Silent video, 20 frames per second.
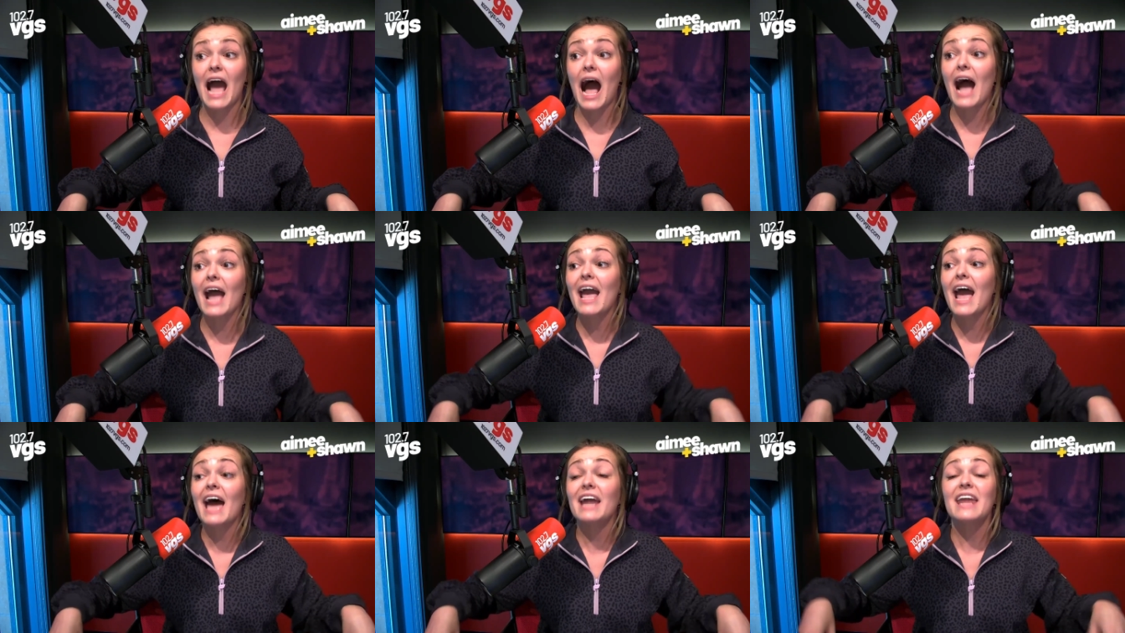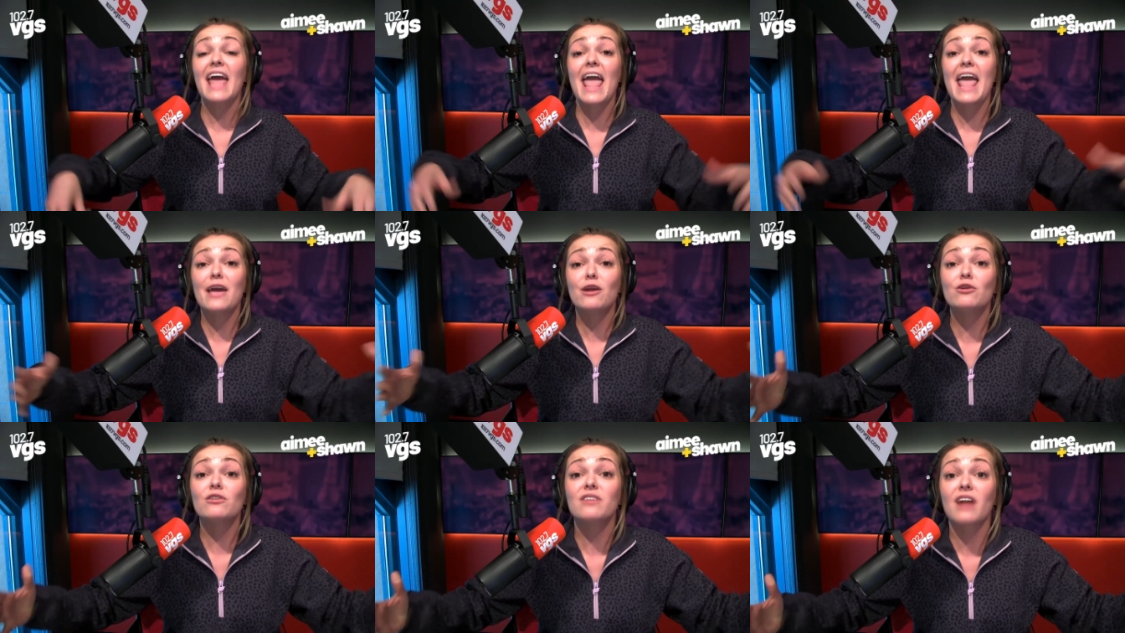I had
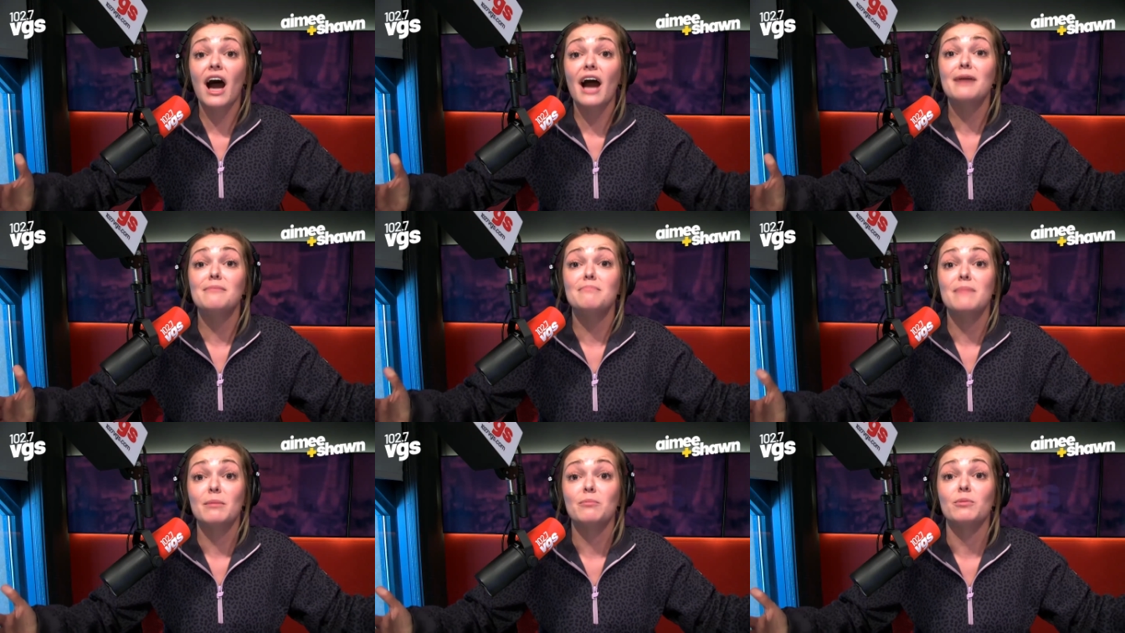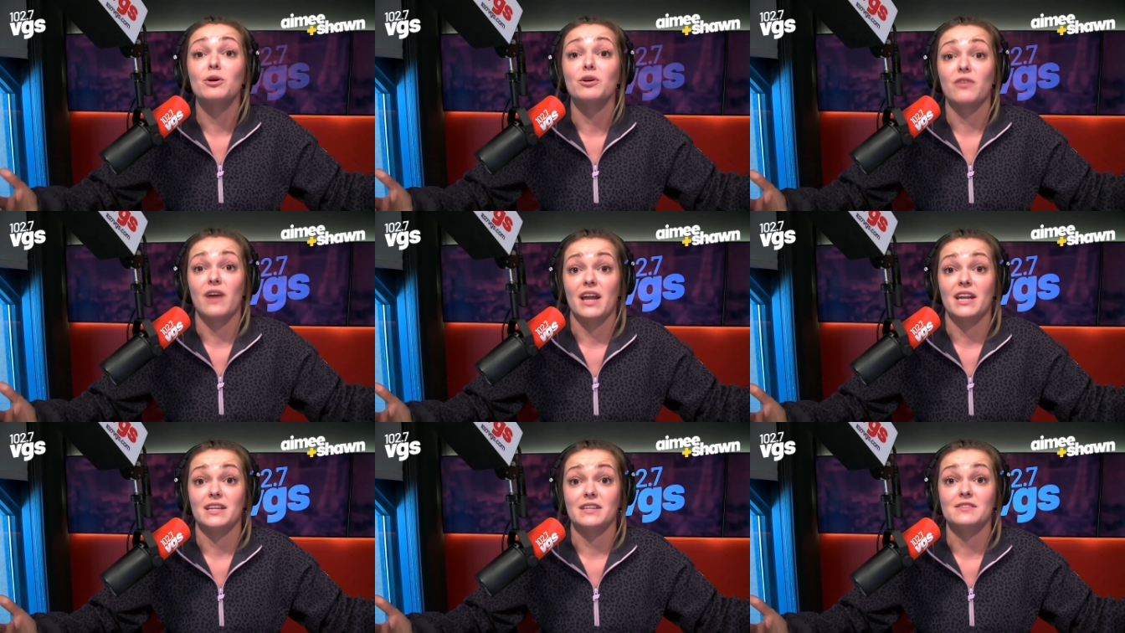8 or 9 member
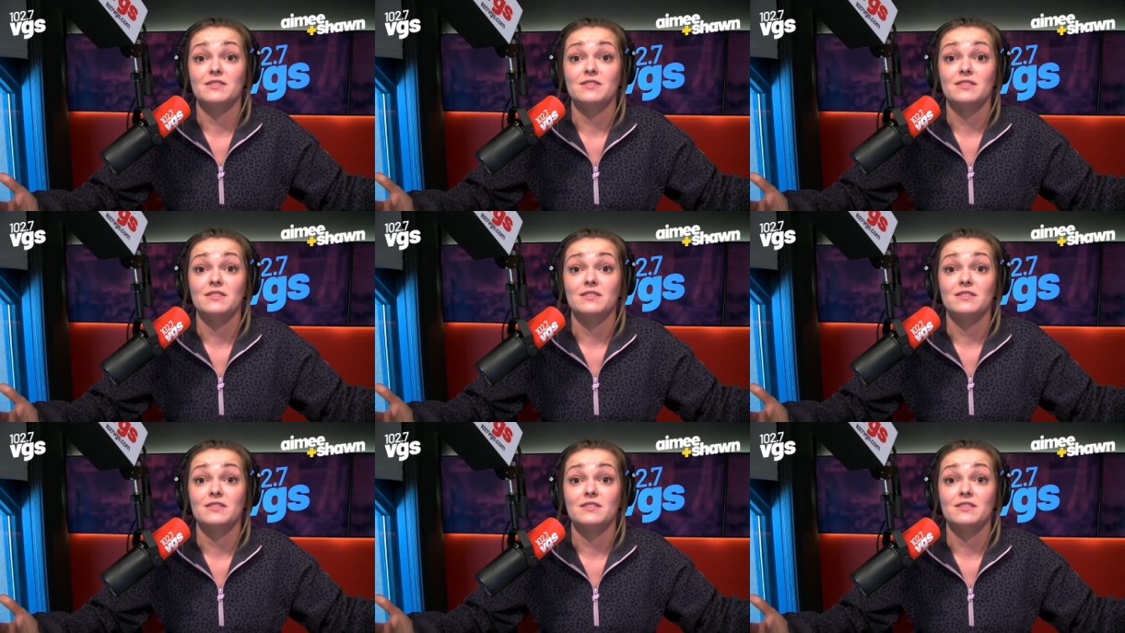credits.